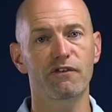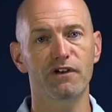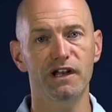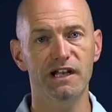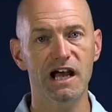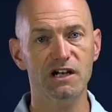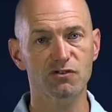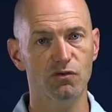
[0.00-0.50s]
even
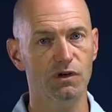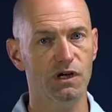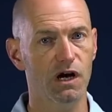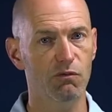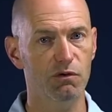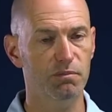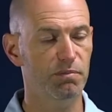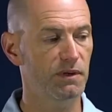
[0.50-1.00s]
a natural
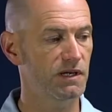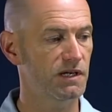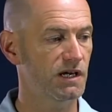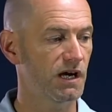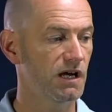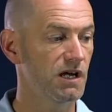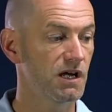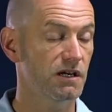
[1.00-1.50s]
gut would be
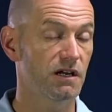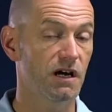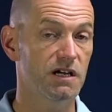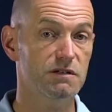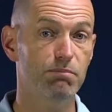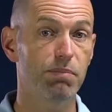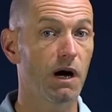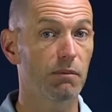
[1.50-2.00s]
a
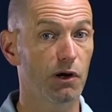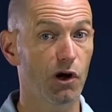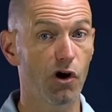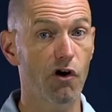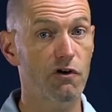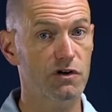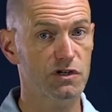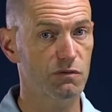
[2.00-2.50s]
nice bubble.
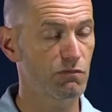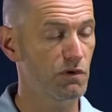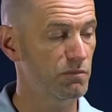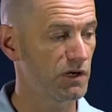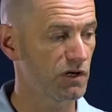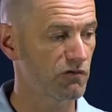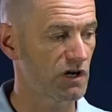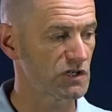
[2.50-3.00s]
Or origin would
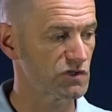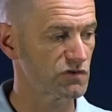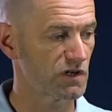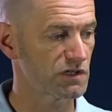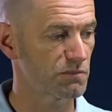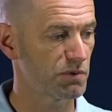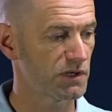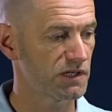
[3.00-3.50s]
be a great
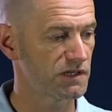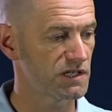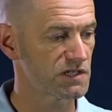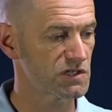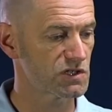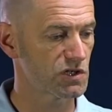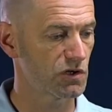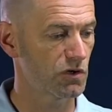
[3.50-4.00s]
string to put in
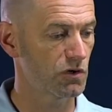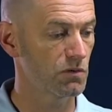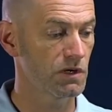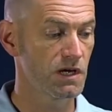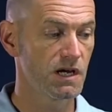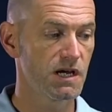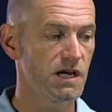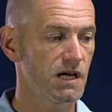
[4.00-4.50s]
this too.
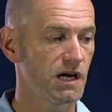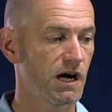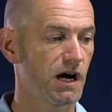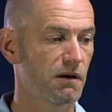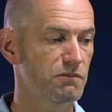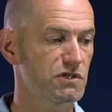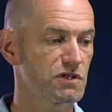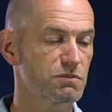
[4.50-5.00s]

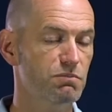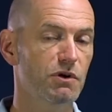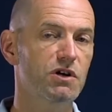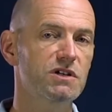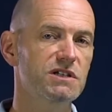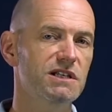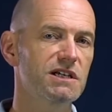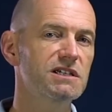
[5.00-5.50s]
Um, just
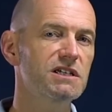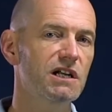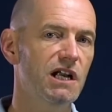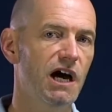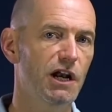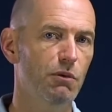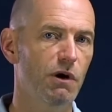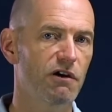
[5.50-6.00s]
because it is a
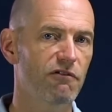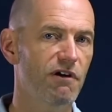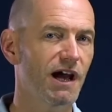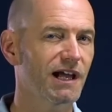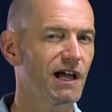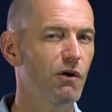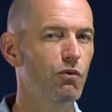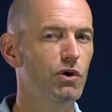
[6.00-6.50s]
lighter weight
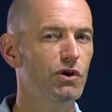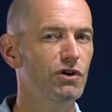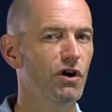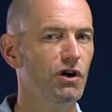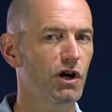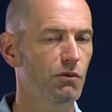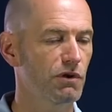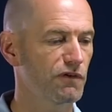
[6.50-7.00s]
racket, I would
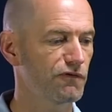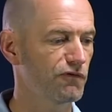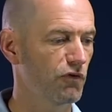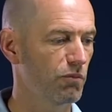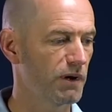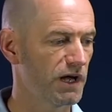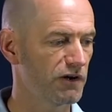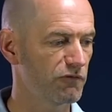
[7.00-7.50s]
not go with a
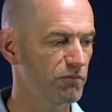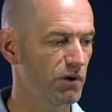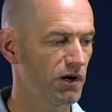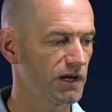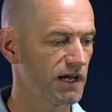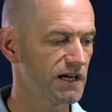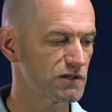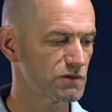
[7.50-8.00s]
full bed of
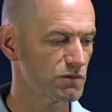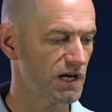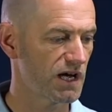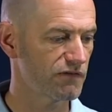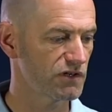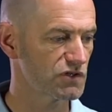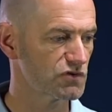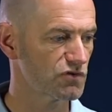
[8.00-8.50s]
poly as we
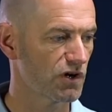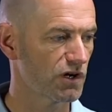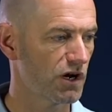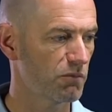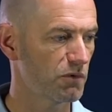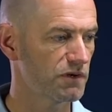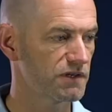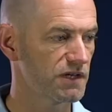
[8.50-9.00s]
have it strung
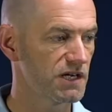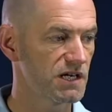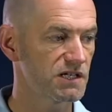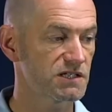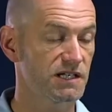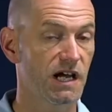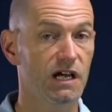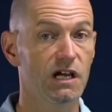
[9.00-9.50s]
up with
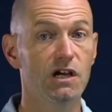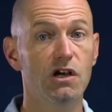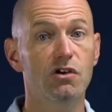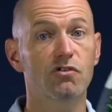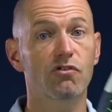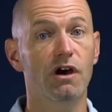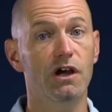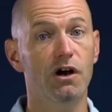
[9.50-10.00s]
today.
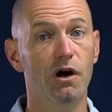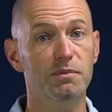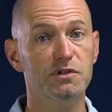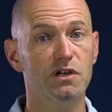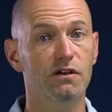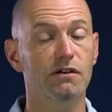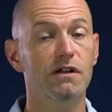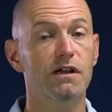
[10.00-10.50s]
Great
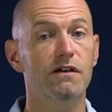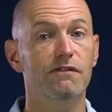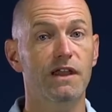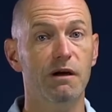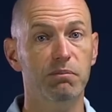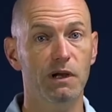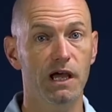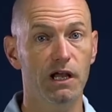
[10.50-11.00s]
option for
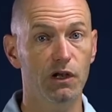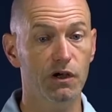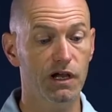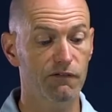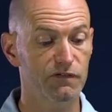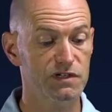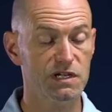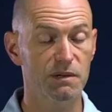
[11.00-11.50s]
that player
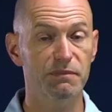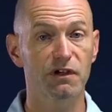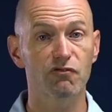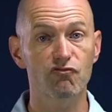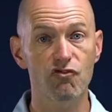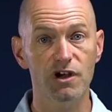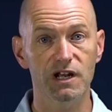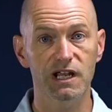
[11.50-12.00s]
looking for
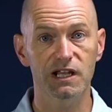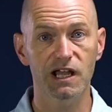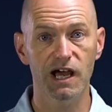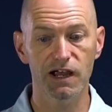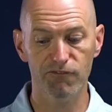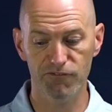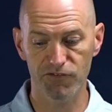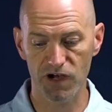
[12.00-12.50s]
something really
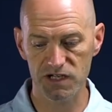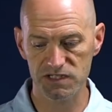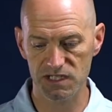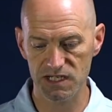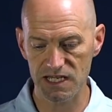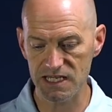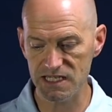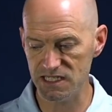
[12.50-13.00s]
light, fast,
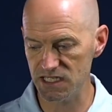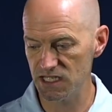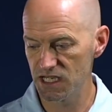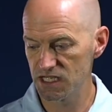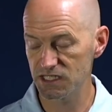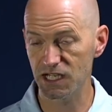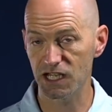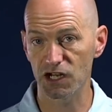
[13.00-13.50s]
and easy
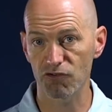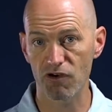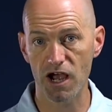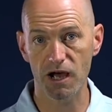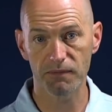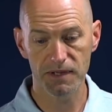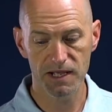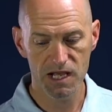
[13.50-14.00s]
to get
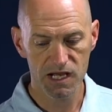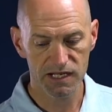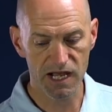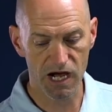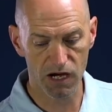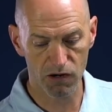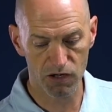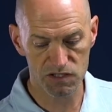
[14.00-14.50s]
around.
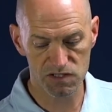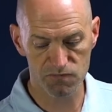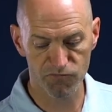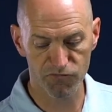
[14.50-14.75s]
Now, let's